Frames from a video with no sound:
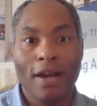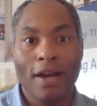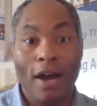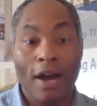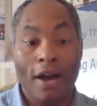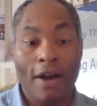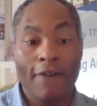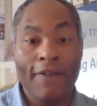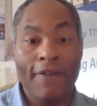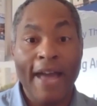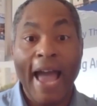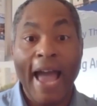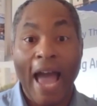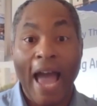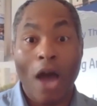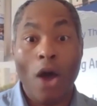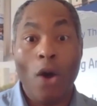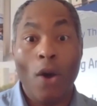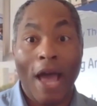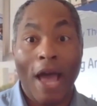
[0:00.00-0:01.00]
of
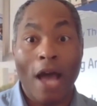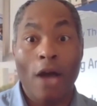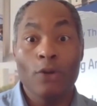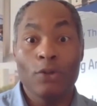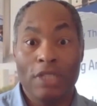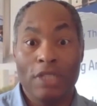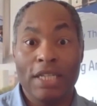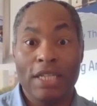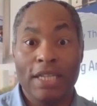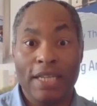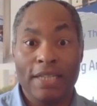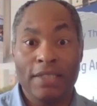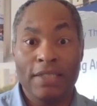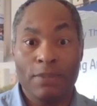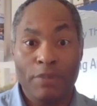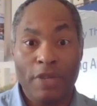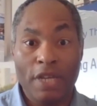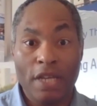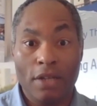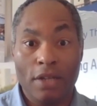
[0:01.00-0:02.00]
how housing gets
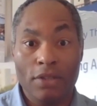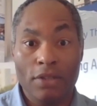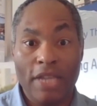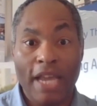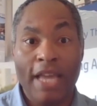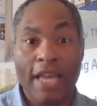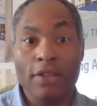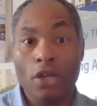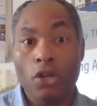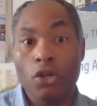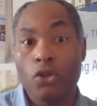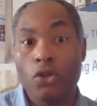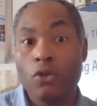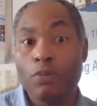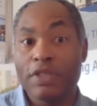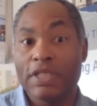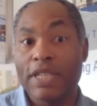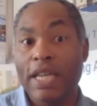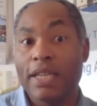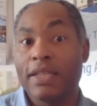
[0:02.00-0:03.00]
built and the
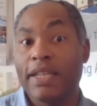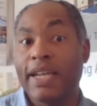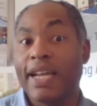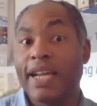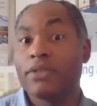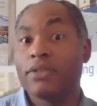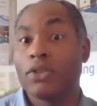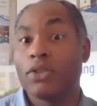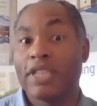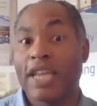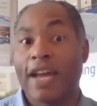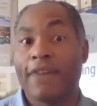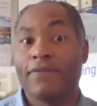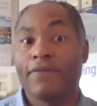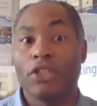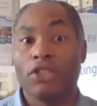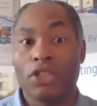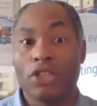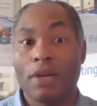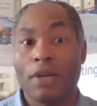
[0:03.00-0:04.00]
hoops that landlords have
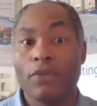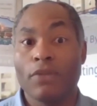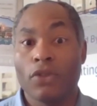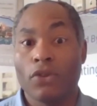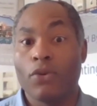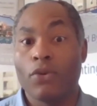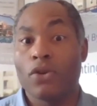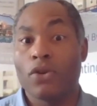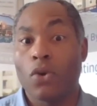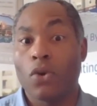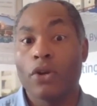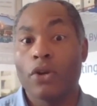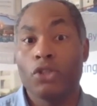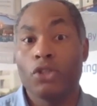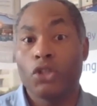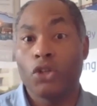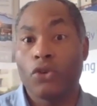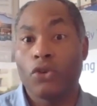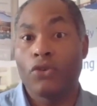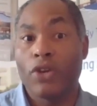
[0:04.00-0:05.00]
to jump through in order
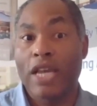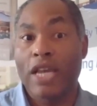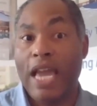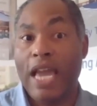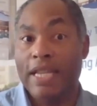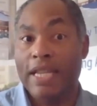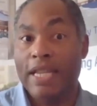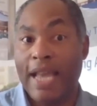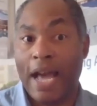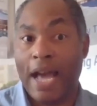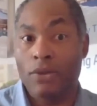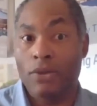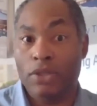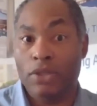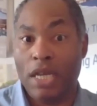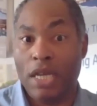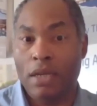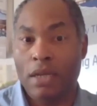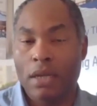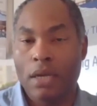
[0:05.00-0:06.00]
to create
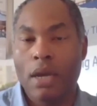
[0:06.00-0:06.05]
housing.